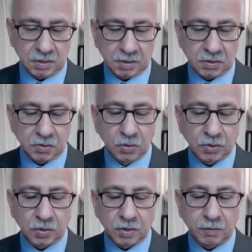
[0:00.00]
is going
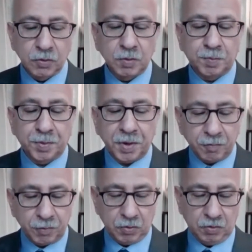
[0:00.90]
to give you a
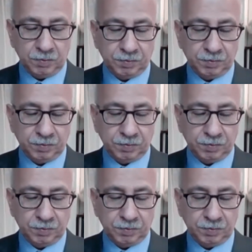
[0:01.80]
preview